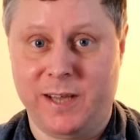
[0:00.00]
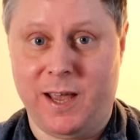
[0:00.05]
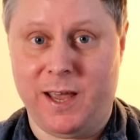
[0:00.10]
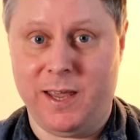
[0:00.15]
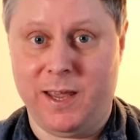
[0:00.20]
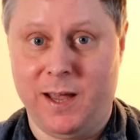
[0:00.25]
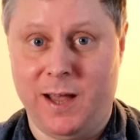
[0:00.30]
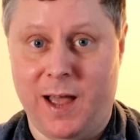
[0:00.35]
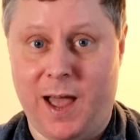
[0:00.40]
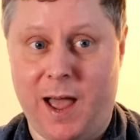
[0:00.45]

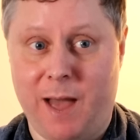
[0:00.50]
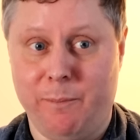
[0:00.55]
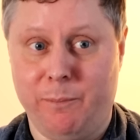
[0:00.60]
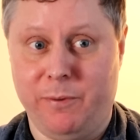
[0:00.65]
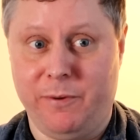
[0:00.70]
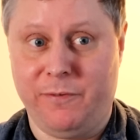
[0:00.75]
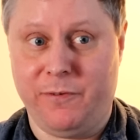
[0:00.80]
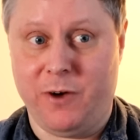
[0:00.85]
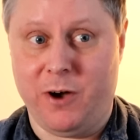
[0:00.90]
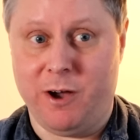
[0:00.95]
A
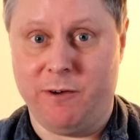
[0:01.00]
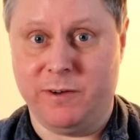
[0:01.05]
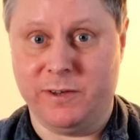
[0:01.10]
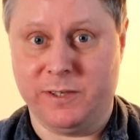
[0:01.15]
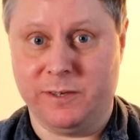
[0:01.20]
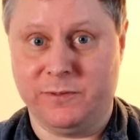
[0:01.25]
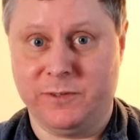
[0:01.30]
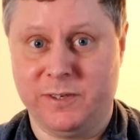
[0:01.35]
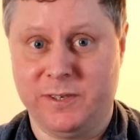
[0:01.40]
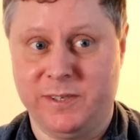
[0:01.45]
amplifier, as
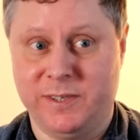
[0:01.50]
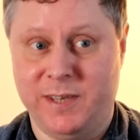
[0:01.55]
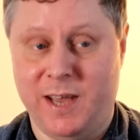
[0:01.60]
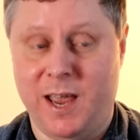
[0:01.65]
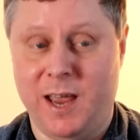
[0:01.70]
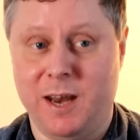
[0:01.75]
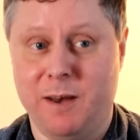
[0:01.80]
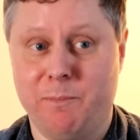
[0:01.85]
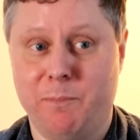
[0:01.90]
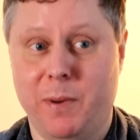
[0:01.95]
I've just
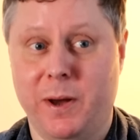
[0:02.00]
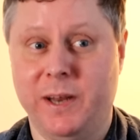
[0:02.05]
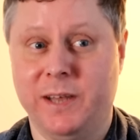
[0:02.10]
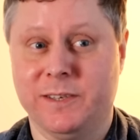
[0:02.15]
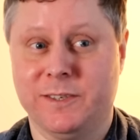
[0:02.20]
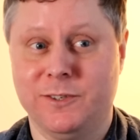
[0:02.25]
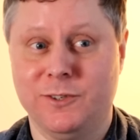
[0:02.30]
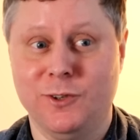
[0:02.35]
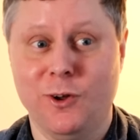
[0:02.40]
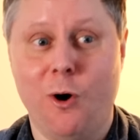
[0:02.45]
said, but
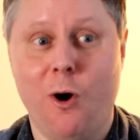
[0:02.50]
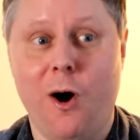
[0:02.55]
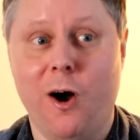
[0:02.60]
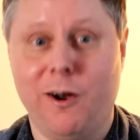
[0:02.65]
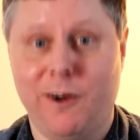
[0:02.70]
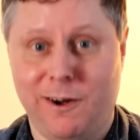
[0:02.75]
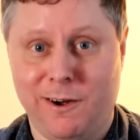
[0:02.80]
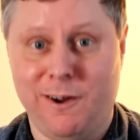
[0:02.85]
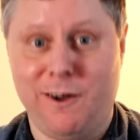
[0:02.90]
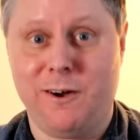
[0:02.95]
it's
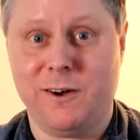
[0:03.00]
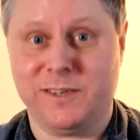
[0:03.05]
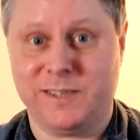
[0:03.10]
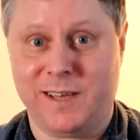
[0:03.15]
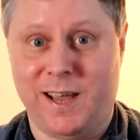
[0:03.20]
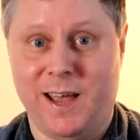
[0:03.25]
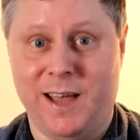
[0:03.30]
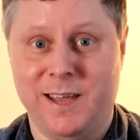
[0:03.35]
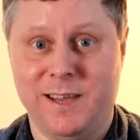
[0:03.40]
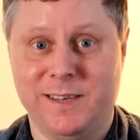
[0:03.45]
not Class
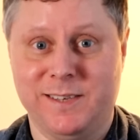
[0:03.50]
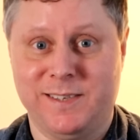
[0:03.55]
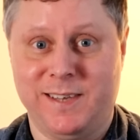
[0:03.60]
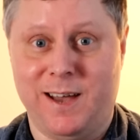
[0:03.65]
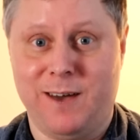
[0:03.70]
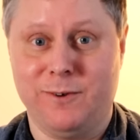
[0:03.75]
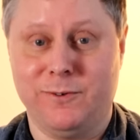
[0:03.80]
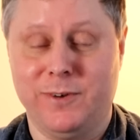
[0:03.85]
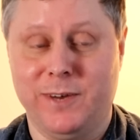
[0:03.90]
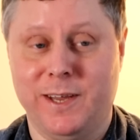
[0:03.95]
A
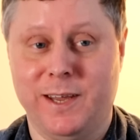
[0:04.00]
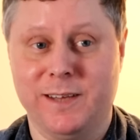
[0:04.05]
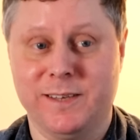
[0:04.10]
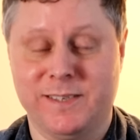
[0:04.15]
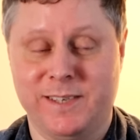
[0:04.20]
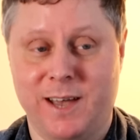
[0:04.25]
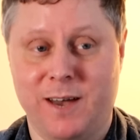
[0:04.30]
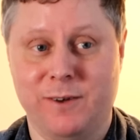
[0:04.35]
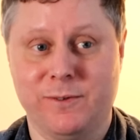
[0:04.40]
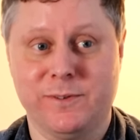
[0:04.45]
sounding. It
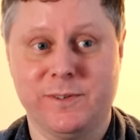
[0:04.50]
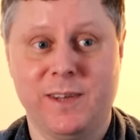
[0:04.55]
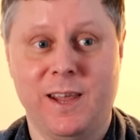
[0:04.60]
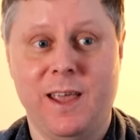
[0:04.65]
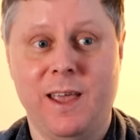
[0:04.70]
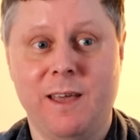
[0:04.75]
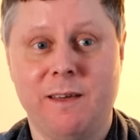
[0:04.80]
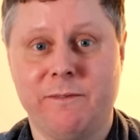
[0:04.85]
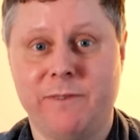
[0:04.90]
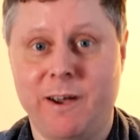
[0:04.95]
sounds
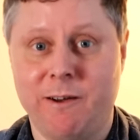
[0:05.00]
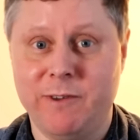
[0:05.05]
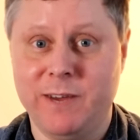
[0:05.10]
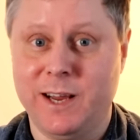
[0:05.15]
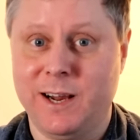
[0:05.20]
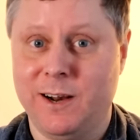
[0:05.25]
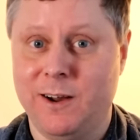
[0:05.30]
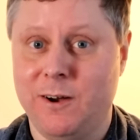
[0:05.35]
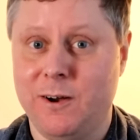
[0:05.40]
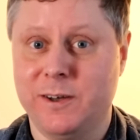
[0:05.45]
very
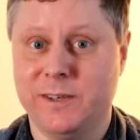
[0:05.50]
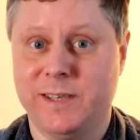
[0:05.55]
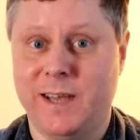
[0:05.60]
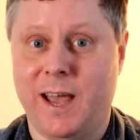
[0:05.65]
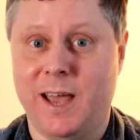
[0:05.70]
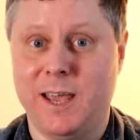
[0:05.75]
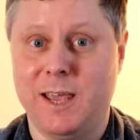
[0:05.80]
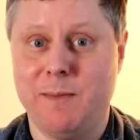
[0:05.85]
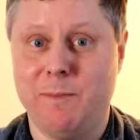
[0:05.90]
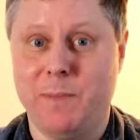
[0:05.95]
Class
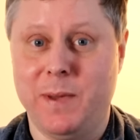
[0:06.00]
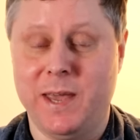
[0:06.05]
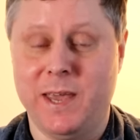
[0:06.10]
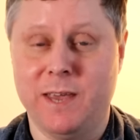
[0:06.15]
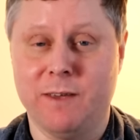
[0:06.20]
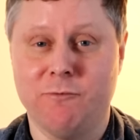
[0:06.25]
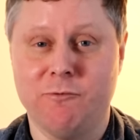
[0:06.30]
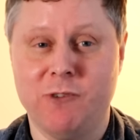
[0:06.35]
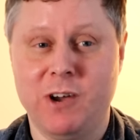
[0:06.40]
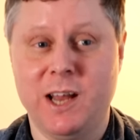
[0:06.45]

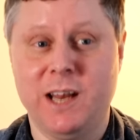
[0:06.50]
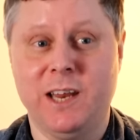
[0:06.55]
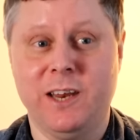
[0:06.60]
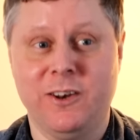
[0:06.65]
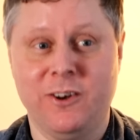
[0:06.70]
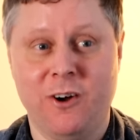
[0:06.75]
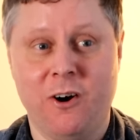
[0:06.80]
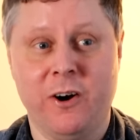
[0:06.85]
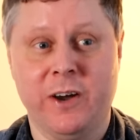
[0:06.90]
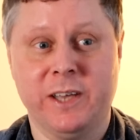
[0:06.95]
AB and really
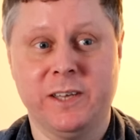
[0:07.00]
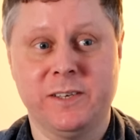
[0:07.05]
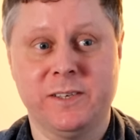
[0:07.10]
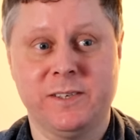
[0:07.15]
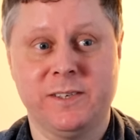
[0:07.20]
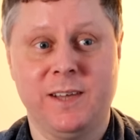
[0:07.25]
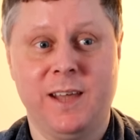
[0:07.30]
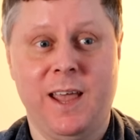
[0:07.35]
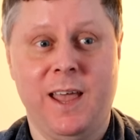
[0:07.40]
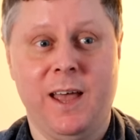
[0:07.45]

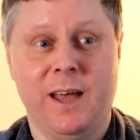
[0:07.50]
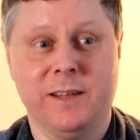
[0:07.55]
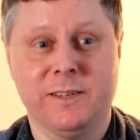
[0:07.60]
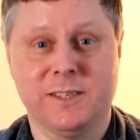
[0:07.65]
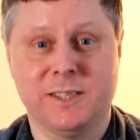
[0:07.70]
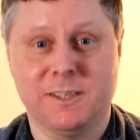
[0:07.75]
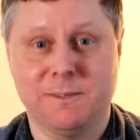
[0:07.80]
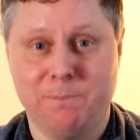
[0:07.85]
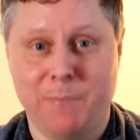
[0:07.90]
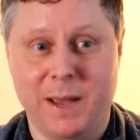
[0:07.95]
nice and
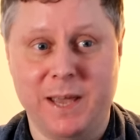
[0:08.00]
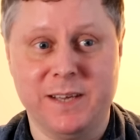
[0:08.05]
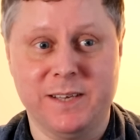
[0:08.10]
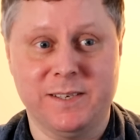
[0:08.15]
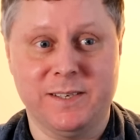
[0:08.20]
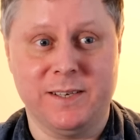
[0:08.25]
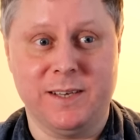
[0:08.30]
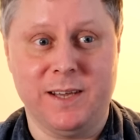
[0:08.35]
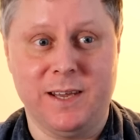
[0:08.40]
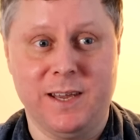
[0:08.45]

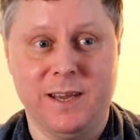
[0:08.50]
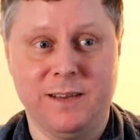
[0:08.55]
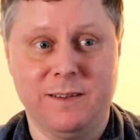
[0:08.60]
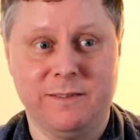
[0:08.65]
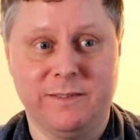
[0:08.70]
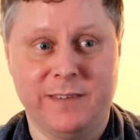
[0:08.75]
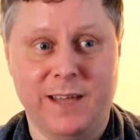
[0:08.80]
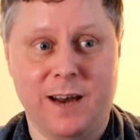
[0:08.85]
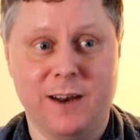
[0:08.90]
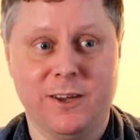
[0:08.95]
spacey,
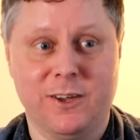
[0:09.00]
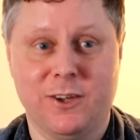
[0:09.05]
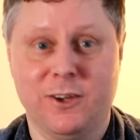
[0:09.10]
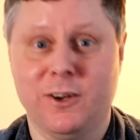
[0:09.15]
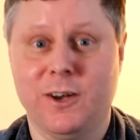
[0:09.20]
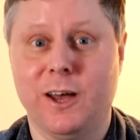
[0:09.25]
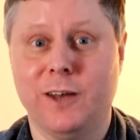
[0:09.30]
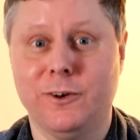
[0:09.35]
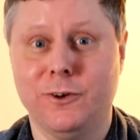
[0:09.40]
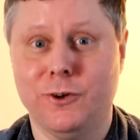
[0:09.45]

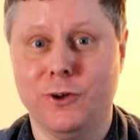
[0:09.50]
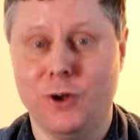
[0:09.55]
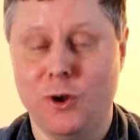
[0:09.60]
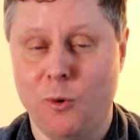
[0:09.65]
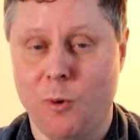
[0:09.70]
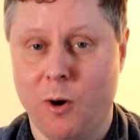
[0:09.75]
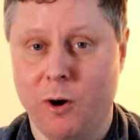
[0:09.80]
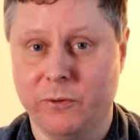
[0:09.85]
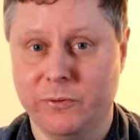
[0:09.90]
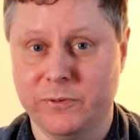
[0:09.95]
delicate and
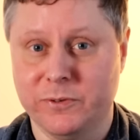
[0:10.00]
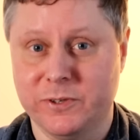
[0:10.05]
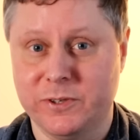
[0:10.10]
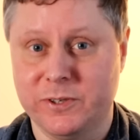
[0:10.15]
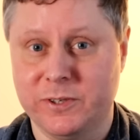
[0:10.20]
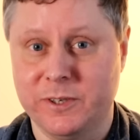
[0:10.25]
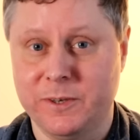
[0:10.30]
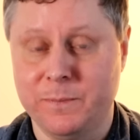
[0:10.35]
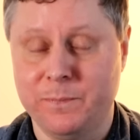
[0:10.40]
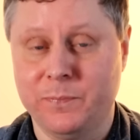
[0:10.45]

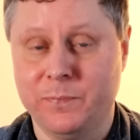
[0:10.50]
nuanced.